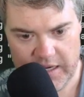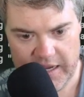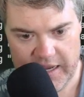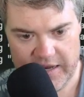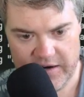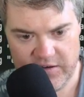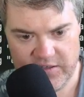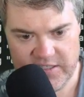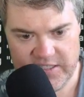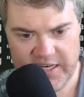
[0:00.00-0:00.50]
I
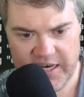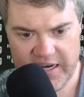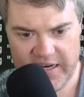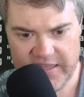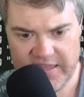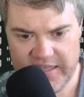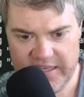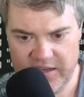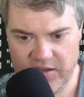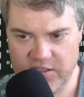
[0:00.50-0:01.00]
don't see
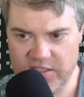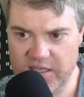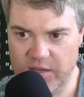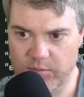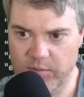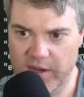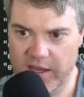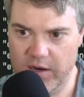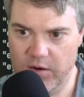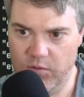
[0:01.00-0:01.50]
anything else that
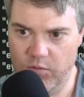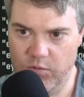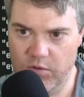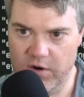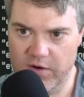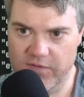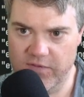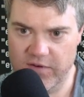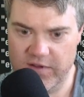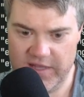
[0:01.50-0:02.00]
might
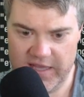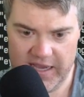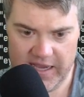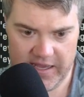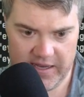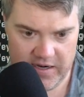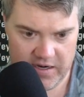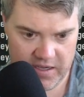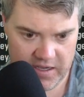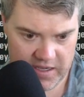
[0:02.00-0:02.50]
work for
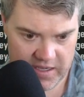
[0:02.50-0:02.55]
that.